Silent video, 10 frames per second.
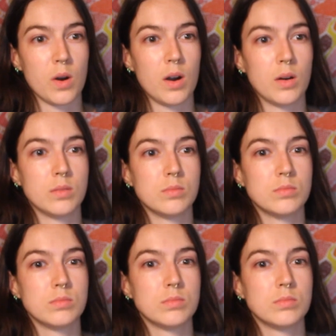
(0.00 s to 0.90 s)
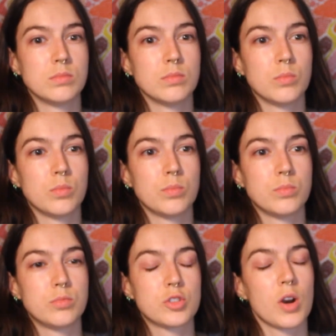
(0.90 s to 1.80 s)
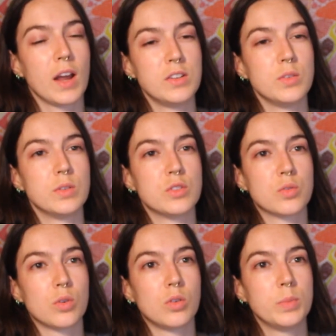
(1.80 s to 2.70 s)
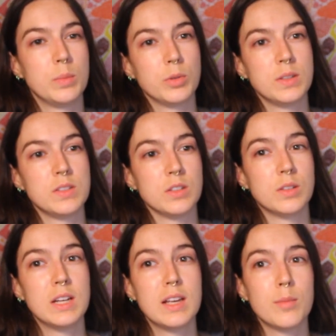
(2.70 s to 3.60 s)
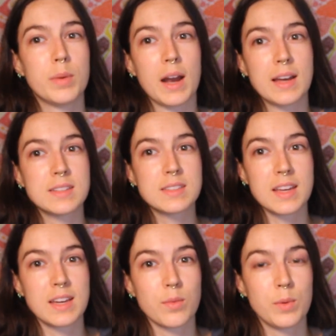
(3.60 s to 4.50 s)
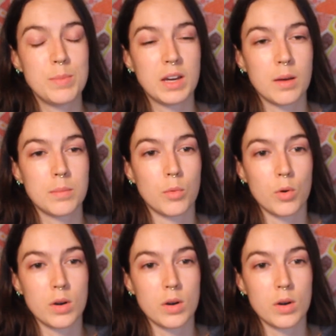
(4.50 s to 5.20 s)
are trying to control people into. But as like we become